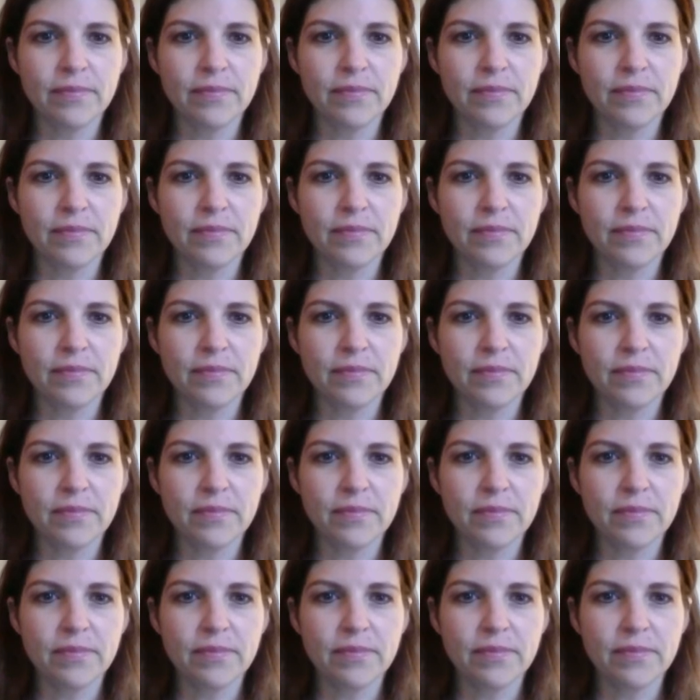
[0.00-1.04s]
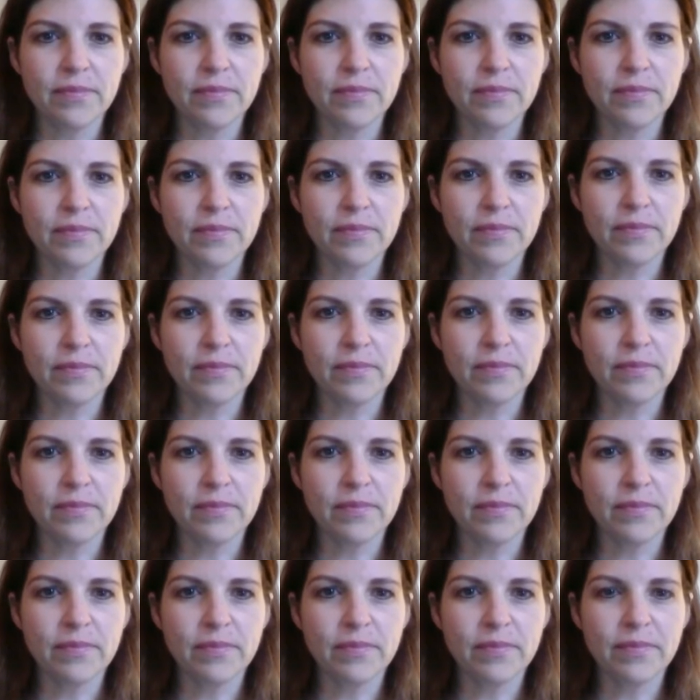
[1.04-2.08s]

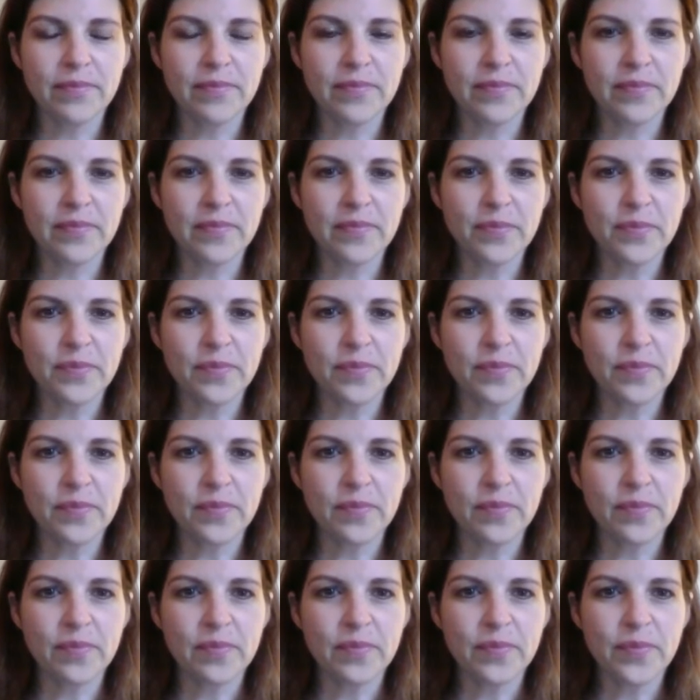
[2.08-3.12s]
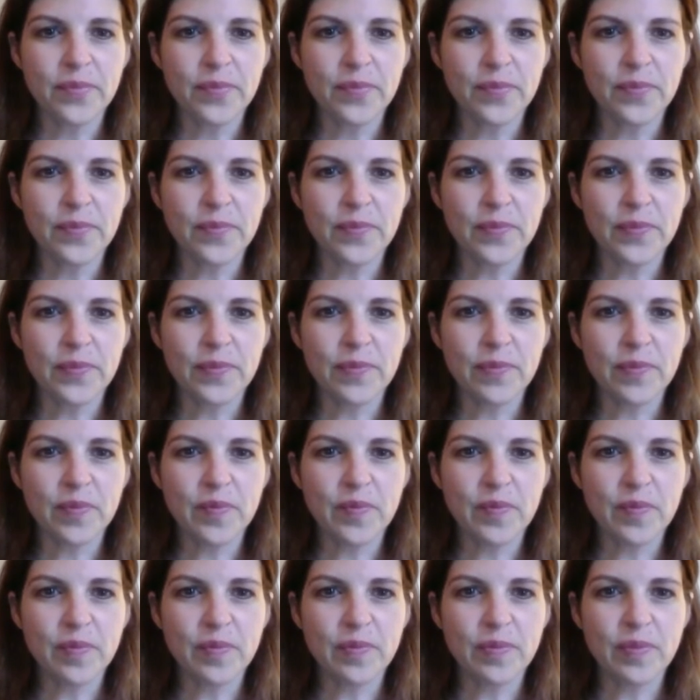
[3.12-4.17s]

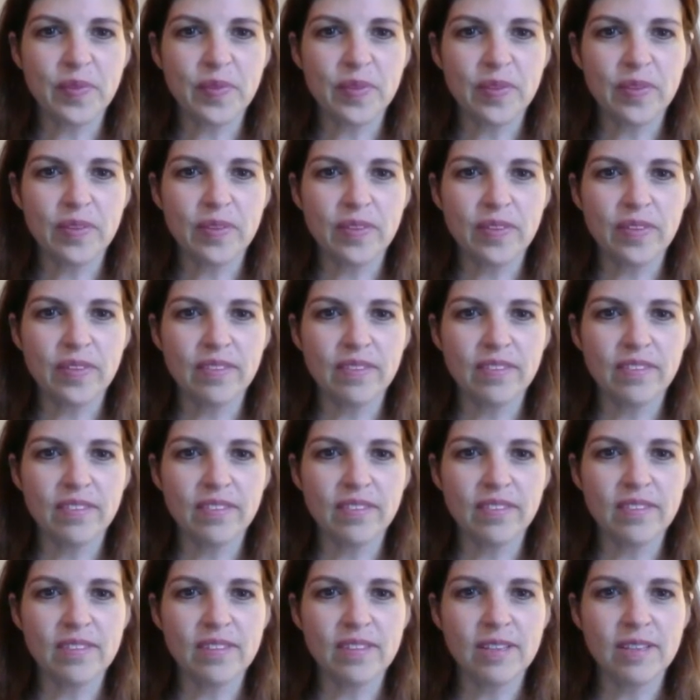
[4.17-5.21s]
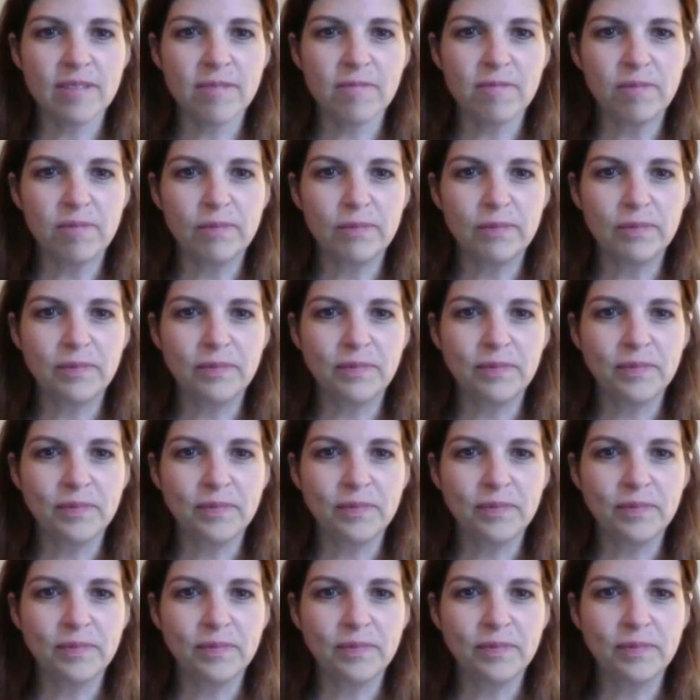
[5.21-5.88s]
(not speaking)